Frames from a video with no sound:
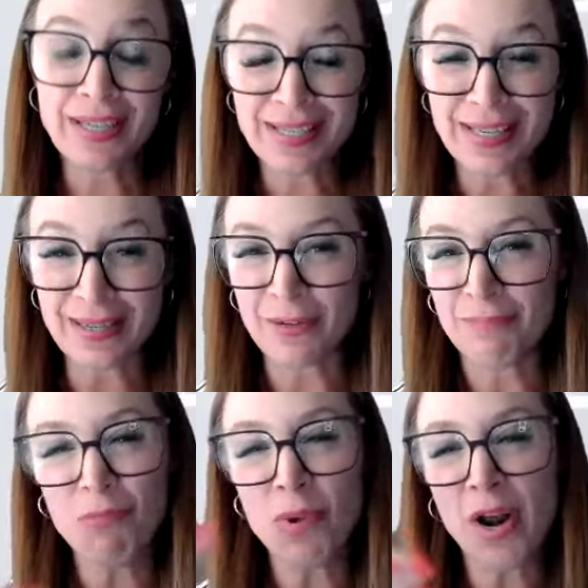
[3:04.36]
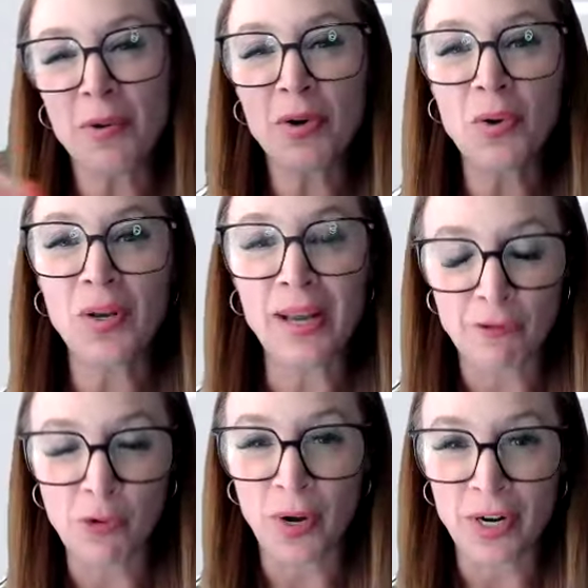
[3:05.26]
conduct what I would call
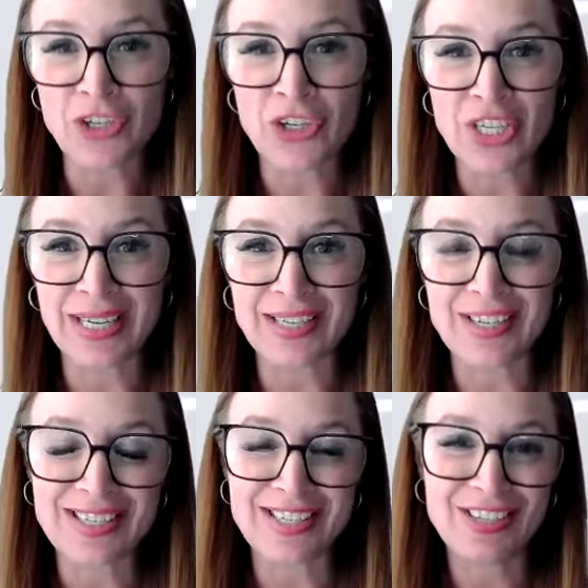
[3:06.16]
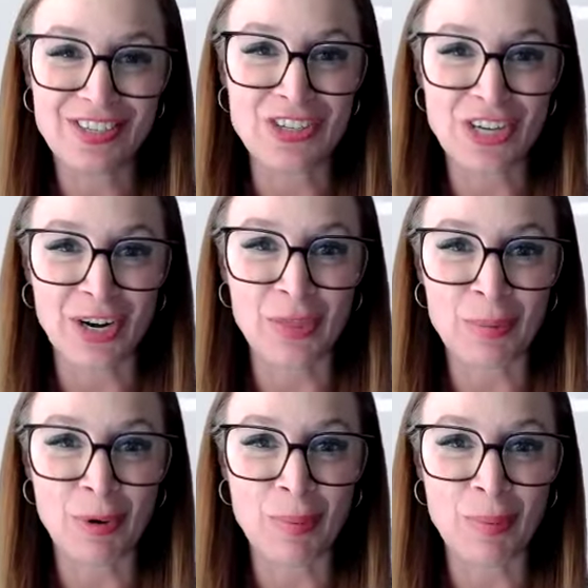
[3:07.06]
level one due diligence just to check on the
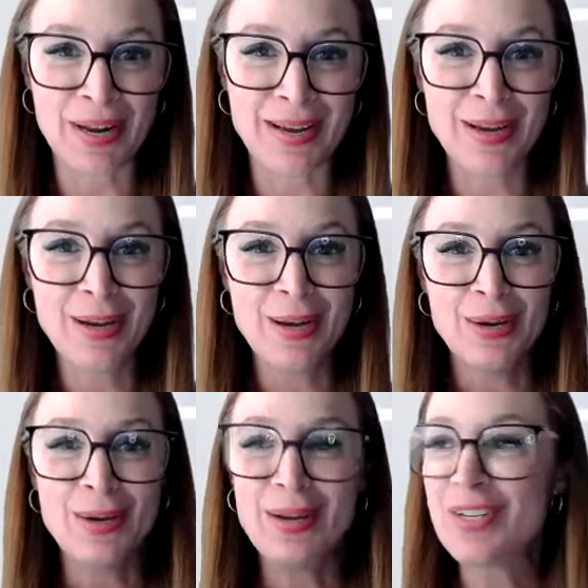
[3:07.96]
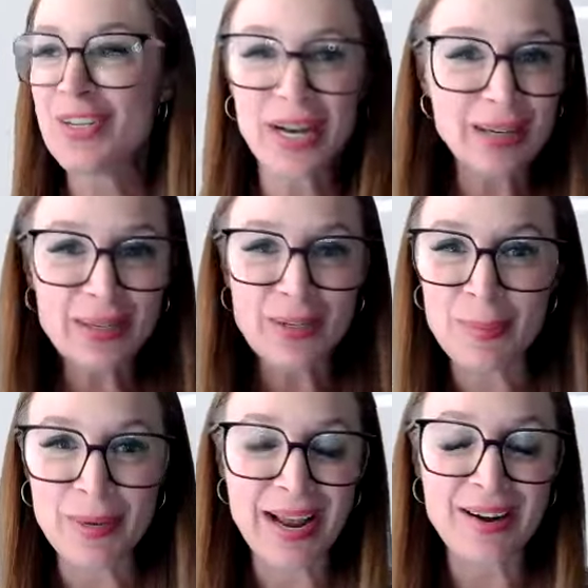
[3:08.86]
property. You're going to check a little
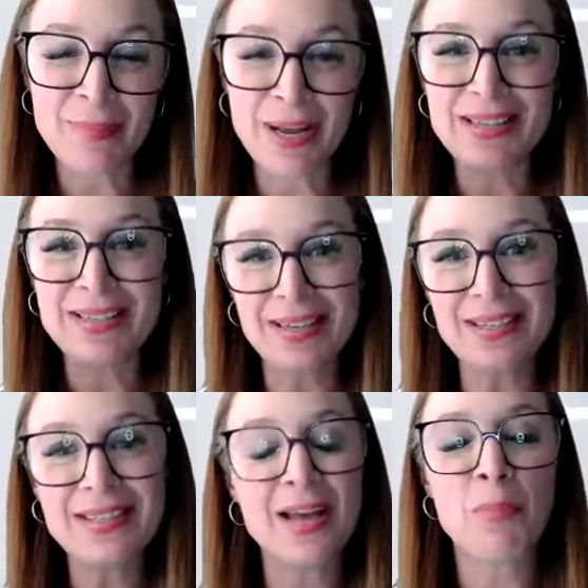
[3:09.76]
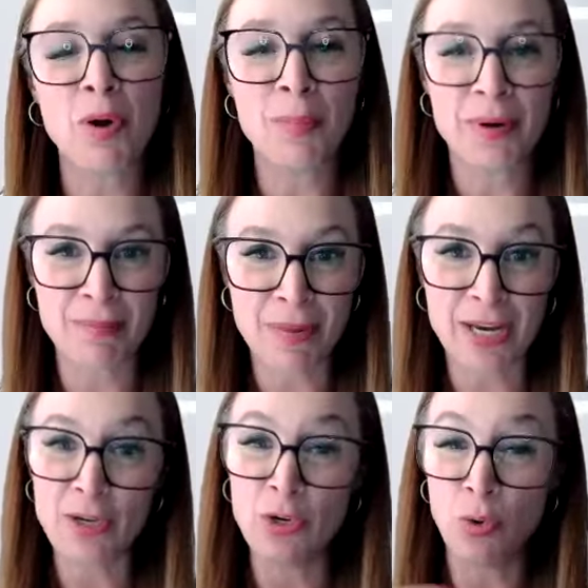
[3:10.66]
bit out about, does that property
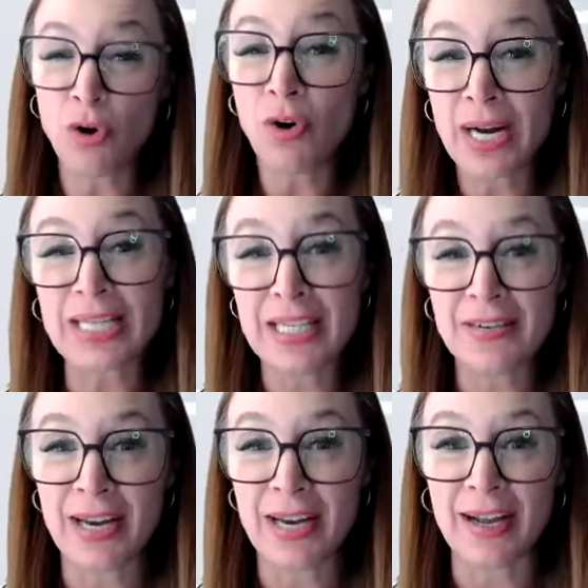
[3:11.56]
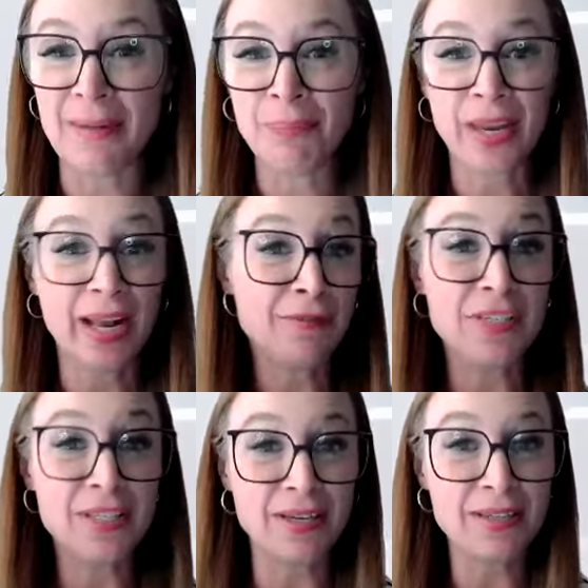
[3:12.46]
meet your criteria? And if
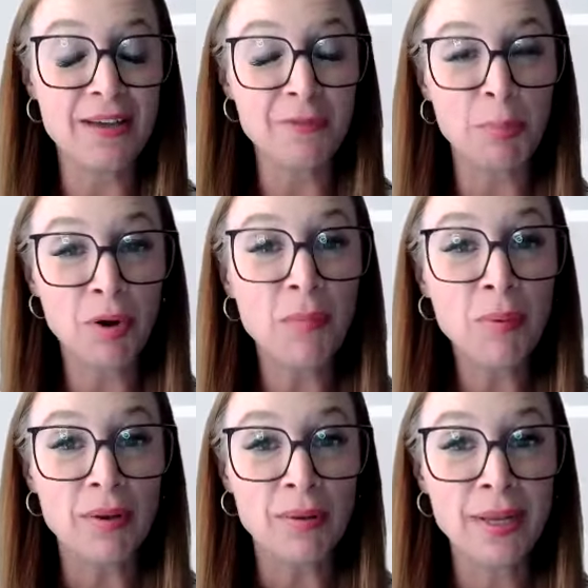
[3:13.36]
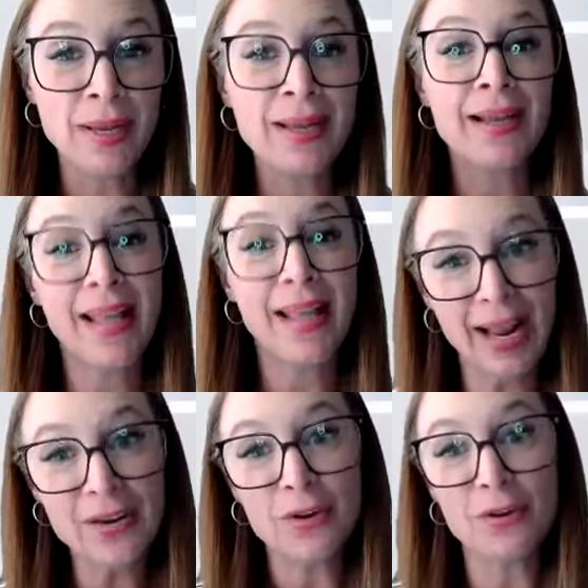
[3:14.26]
it does have a problem,
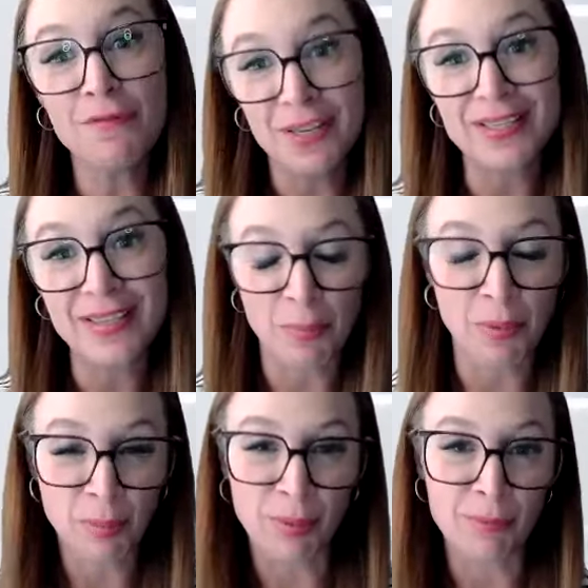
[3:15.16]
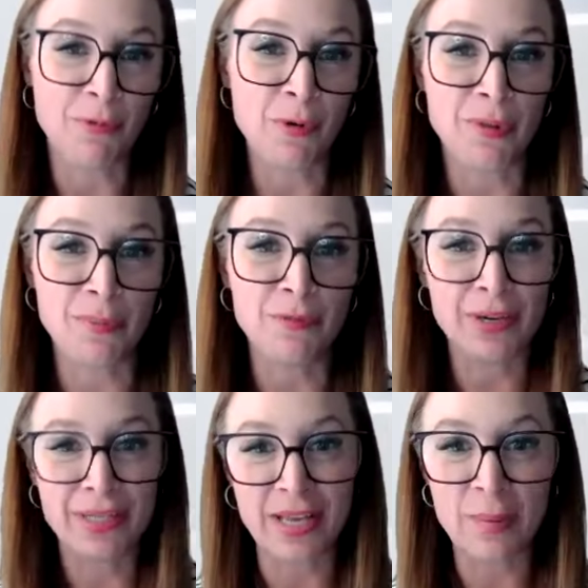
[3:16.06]
can you fix that problem for them? For
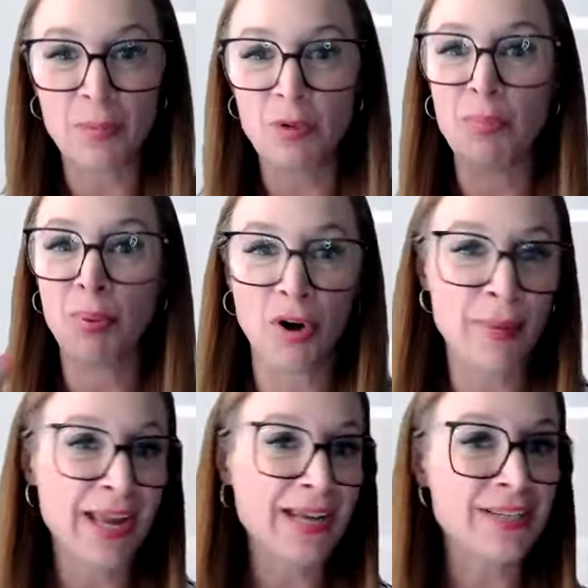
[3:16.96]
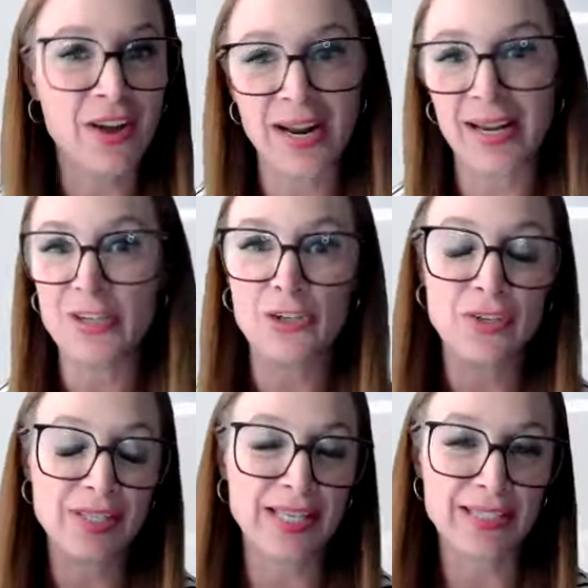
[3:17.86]
example, probate, title
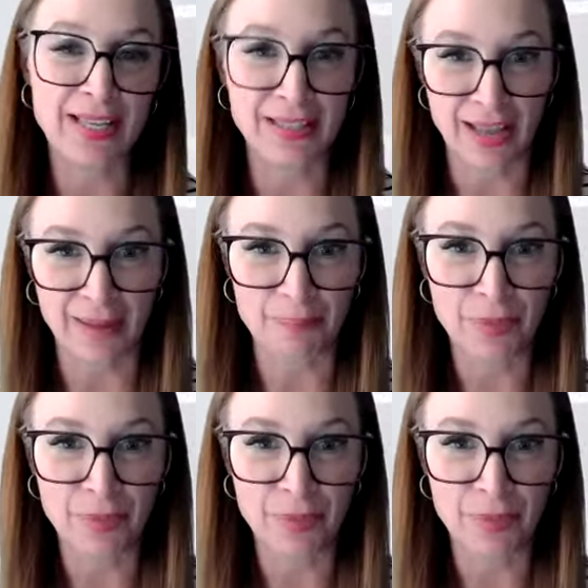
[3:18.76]
issues, things like that.